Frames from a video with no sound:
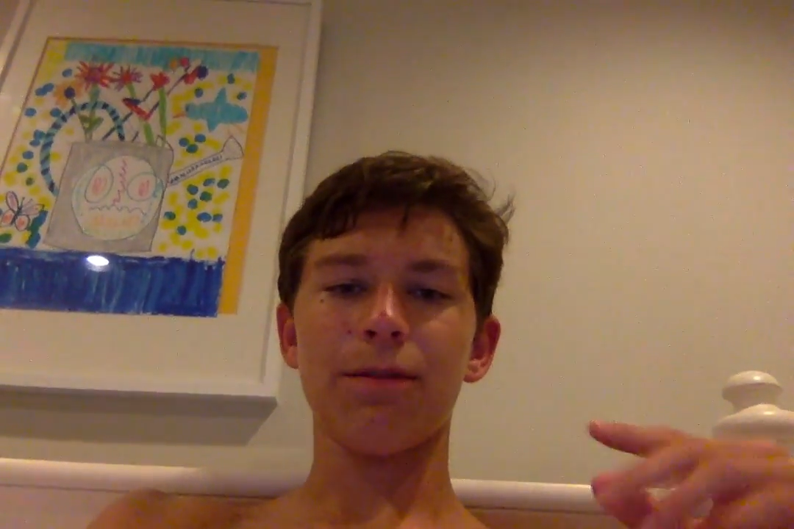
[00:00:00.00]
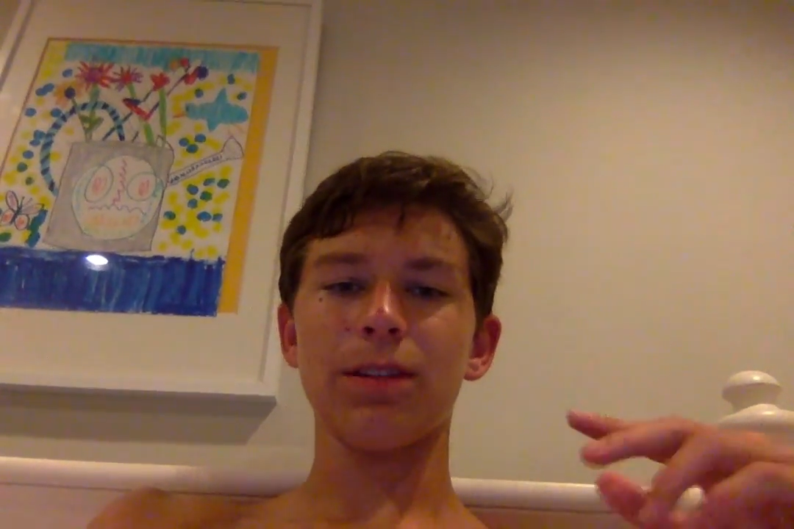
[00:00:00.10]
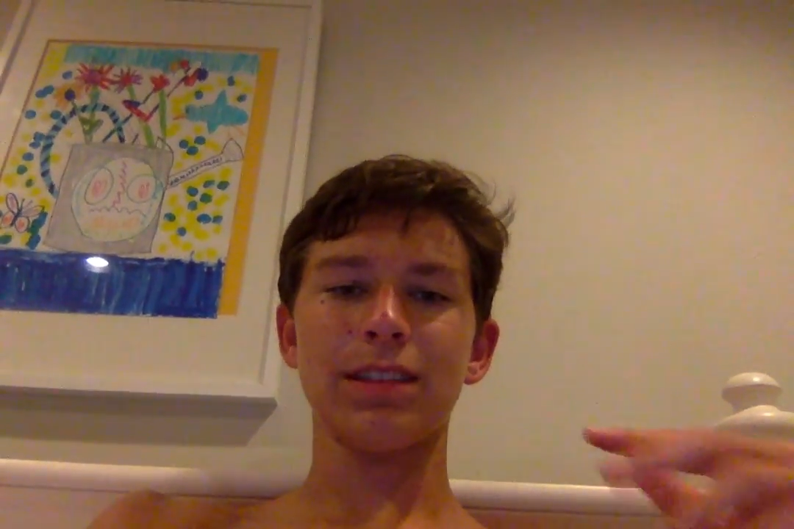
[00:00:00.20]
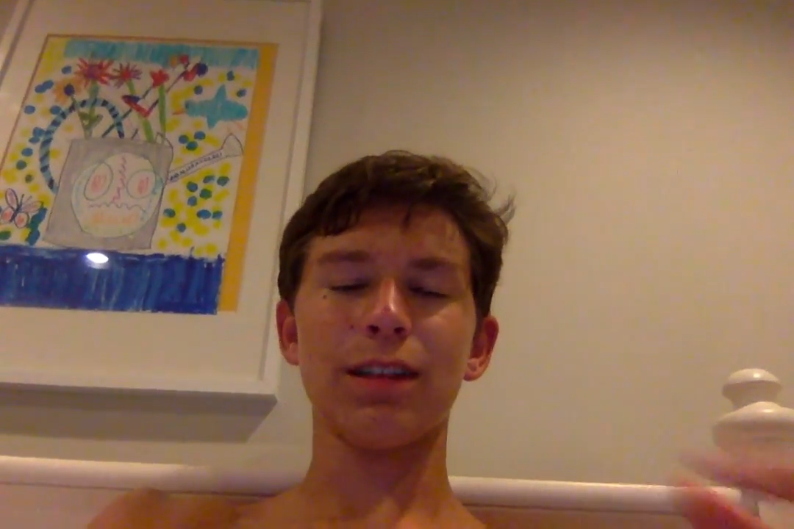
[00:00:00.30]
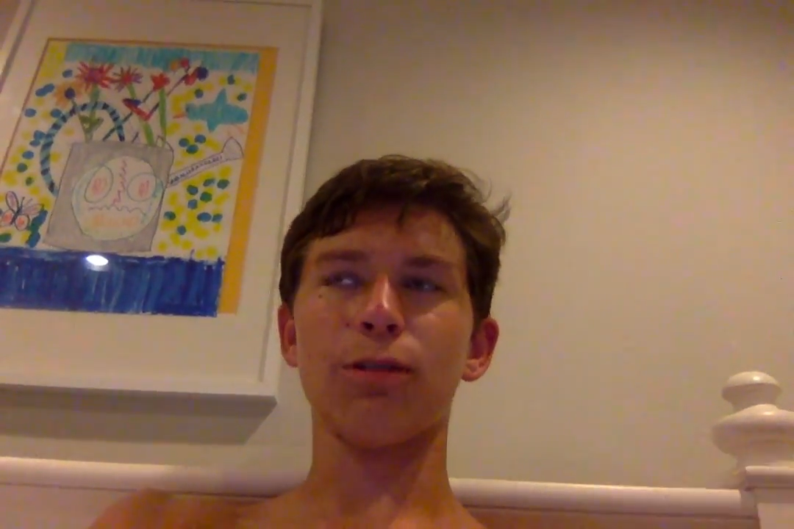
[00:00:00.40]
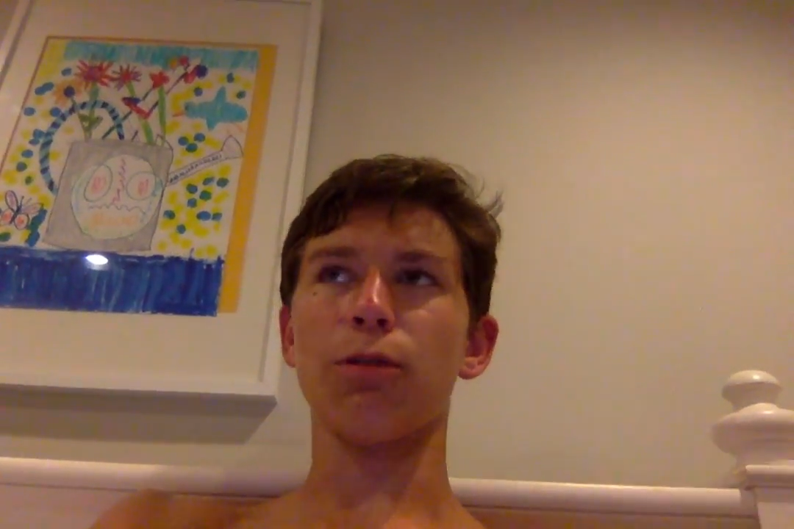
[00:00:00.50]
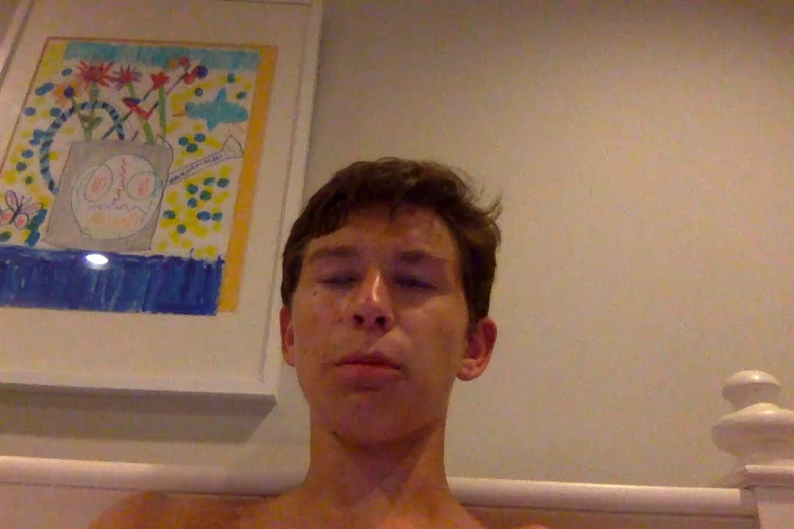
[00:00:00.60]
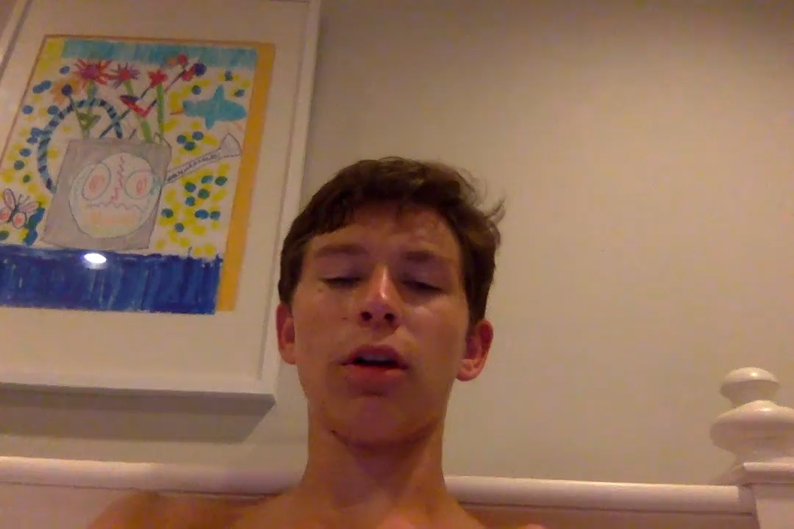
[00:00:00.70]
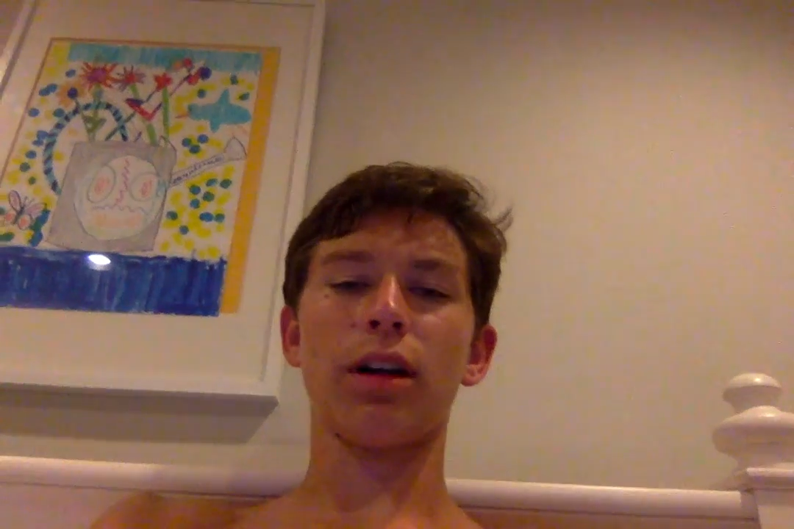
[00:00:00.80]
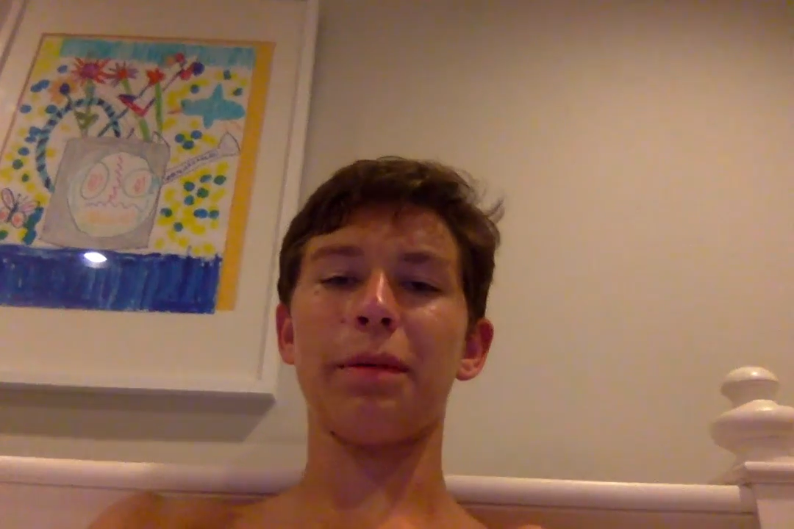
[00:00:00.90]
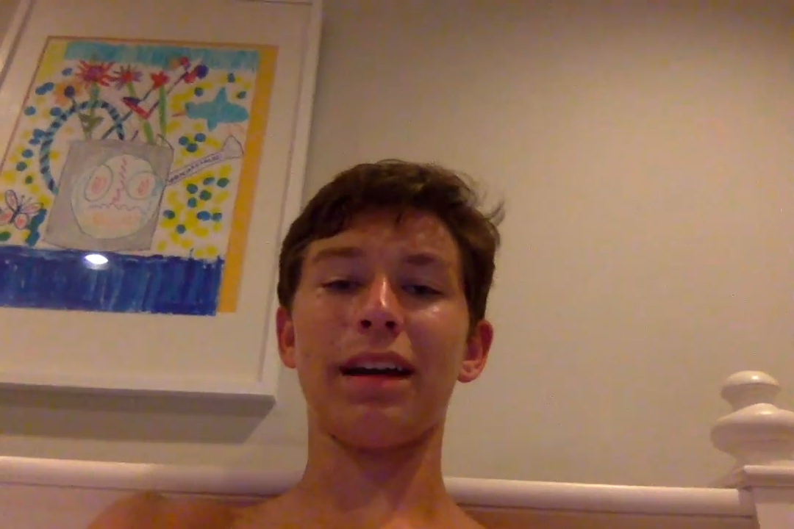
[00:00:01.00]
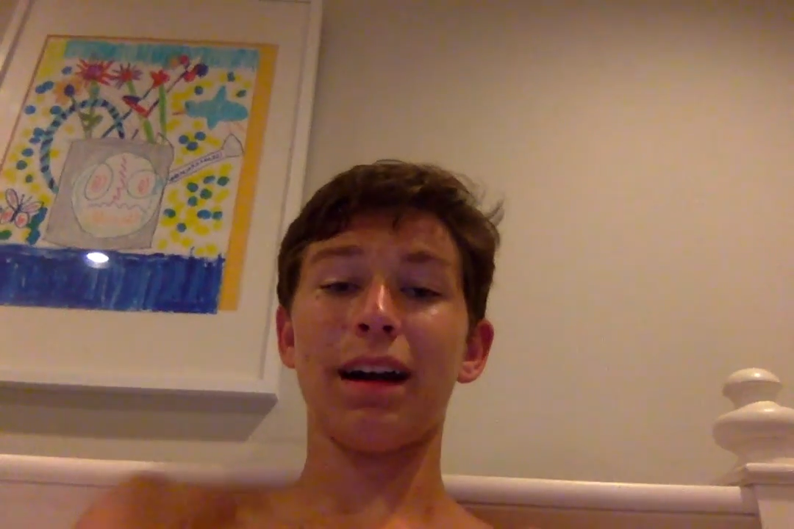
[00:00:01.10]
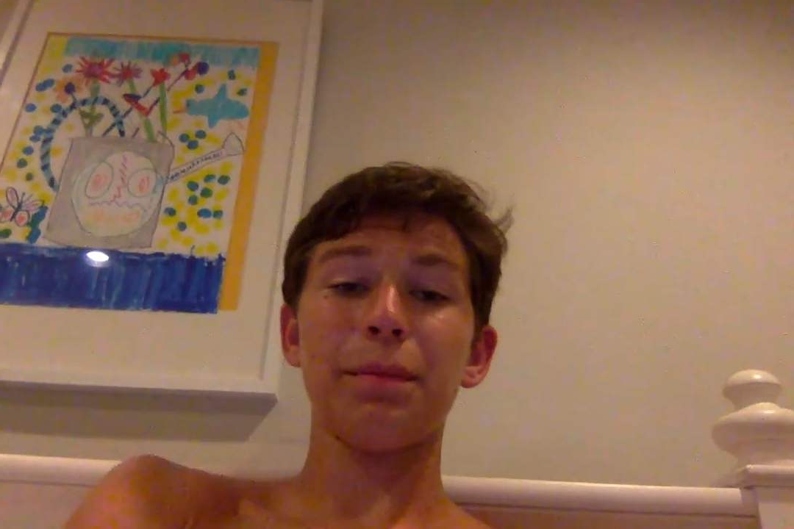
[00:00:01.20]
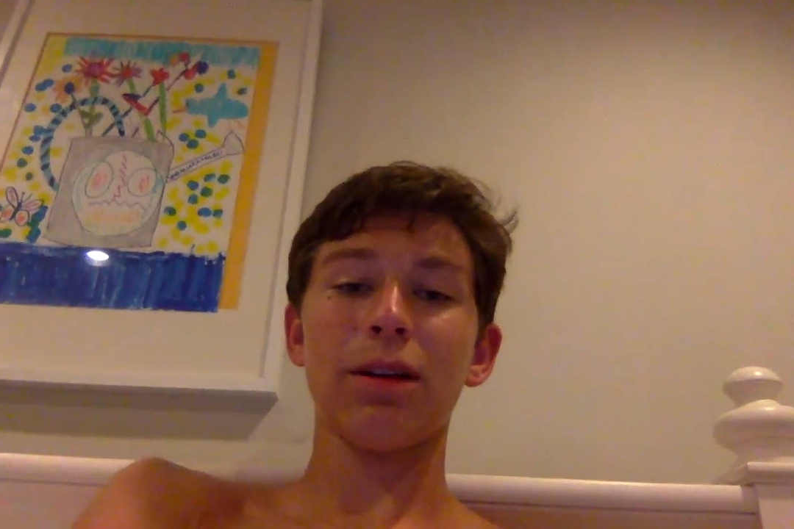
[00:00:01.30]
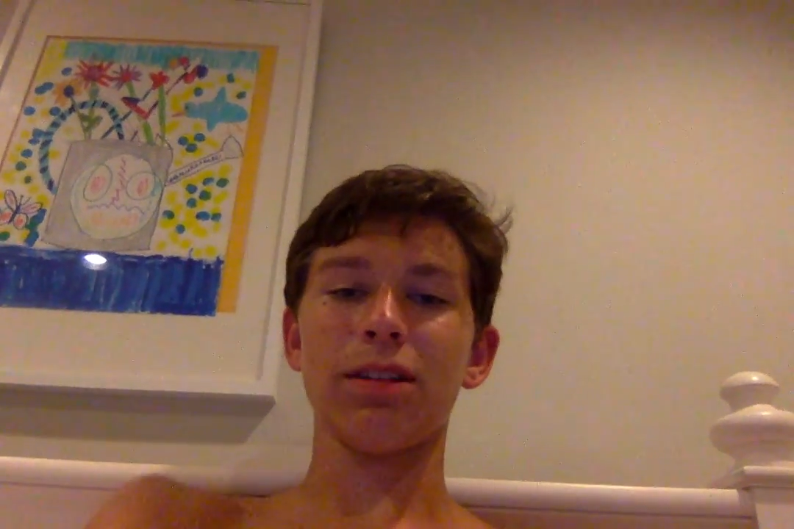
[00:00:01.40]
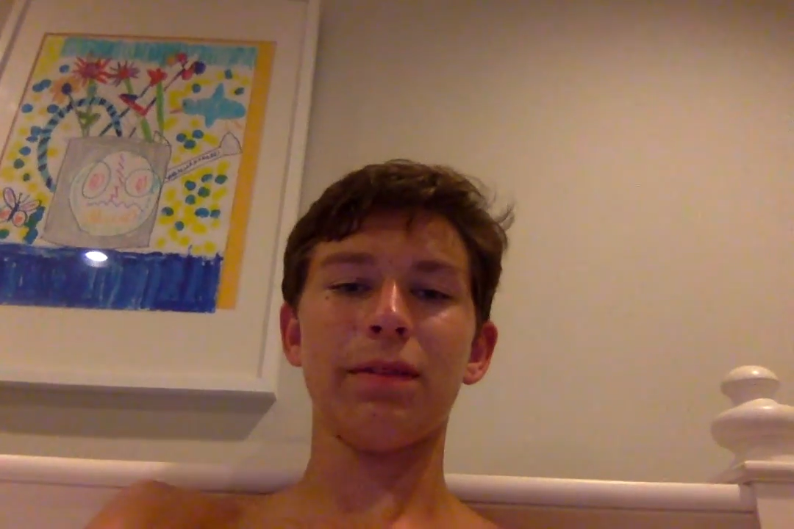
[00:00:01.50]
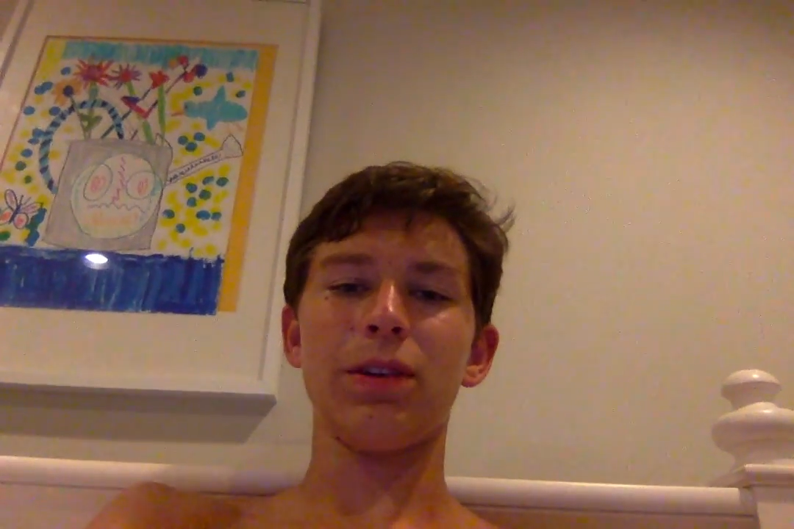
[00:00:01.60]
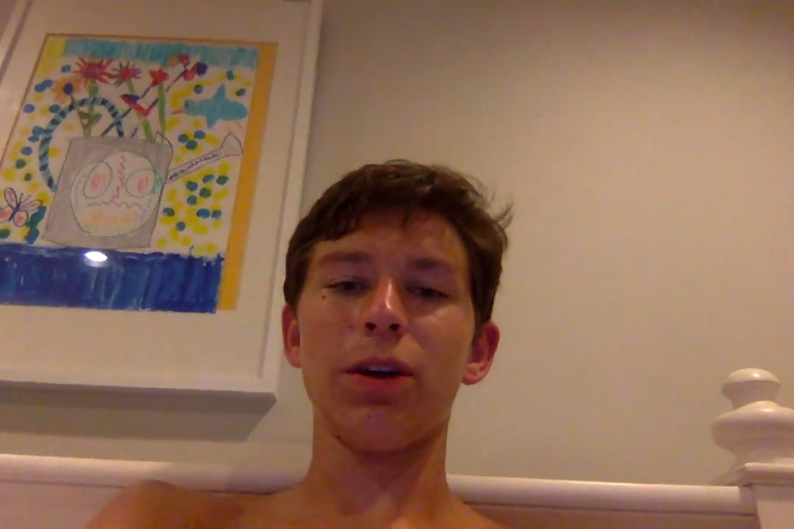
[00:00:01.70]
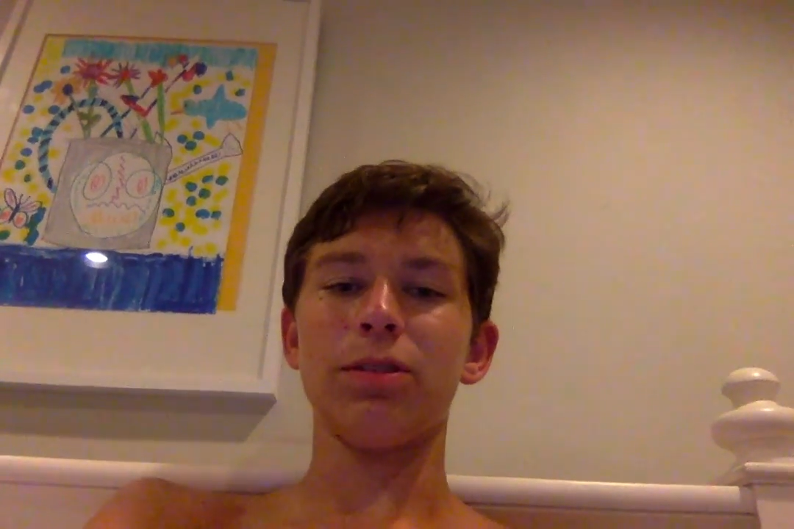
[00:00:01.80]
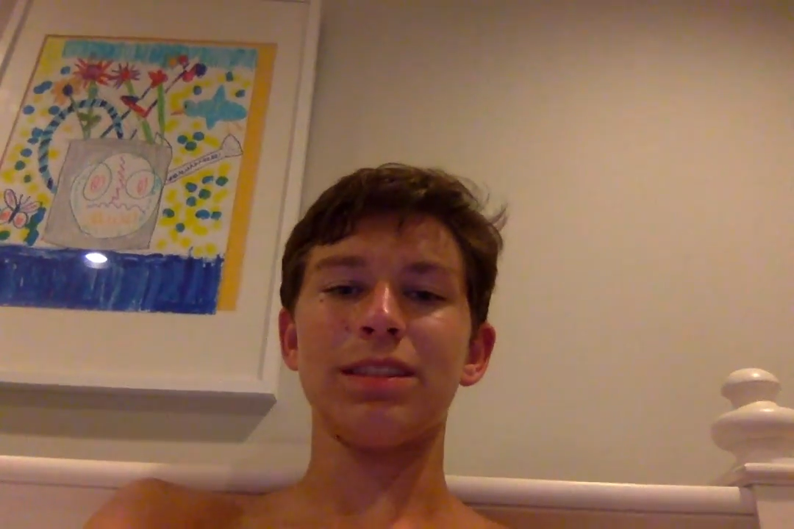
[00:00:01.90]
Every single remark I make, I barely
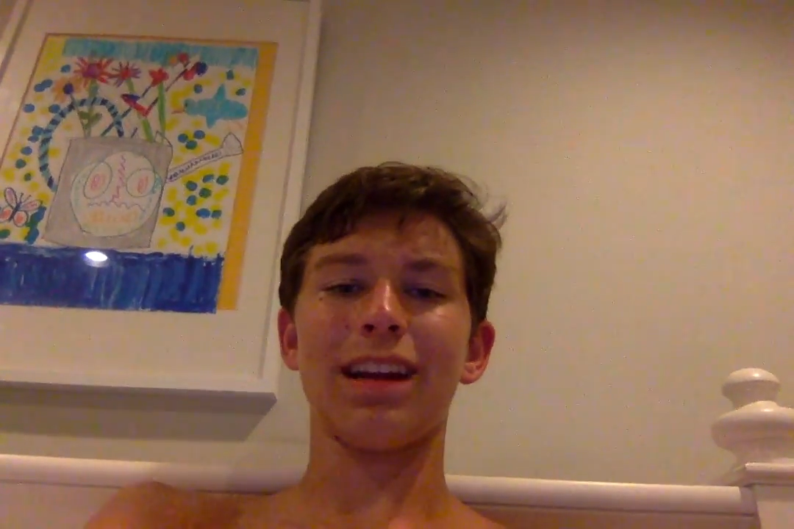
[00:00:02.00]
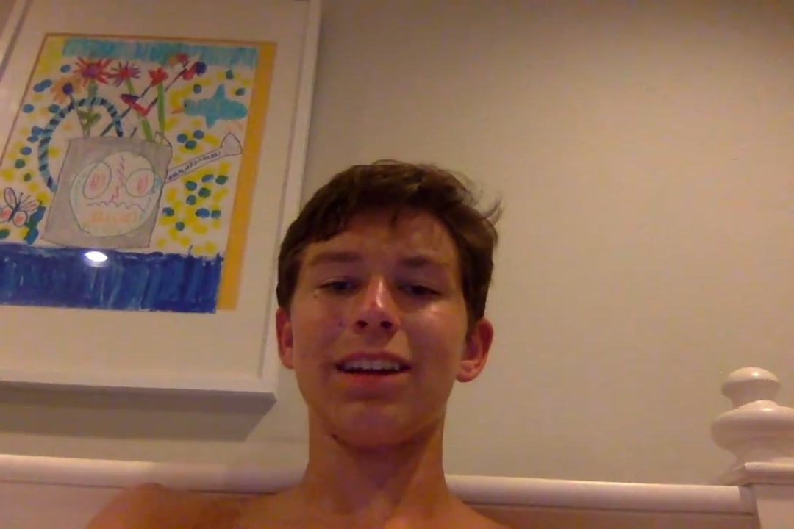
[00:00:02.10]
even notice it.